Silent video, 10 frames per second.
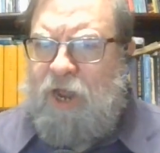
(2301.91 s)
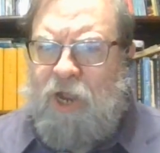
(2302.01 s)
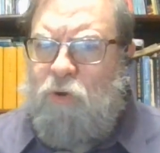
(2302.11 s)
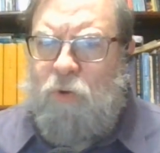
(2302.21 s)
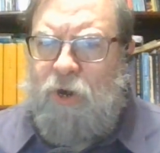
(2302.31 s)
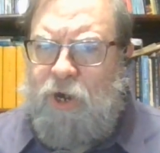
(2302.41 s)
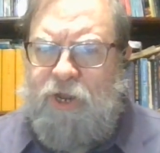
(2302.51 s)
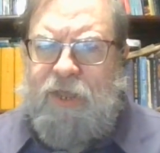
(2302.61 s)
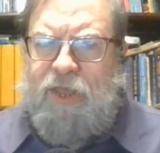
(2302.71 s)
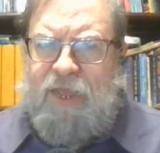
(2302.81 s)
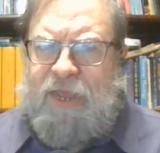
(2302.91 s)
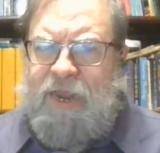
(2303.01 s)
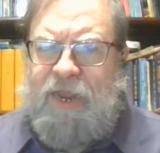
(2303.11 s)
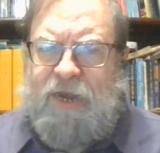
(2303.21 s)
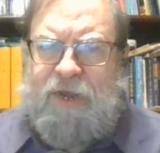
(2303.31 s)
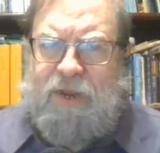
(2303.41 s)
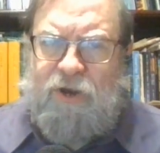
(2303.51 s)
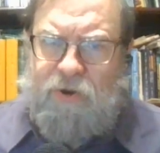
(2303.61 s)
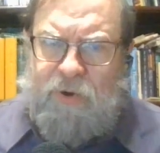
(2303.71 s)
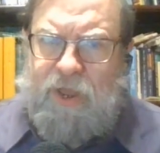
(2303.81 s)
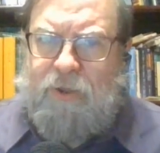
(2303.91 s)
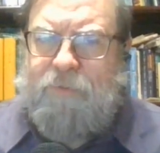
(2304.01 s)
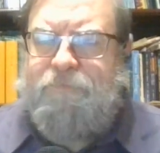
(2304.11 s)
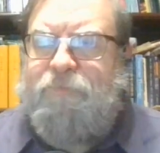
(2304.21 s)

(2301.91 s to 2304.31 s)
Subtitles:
awkward in Greek.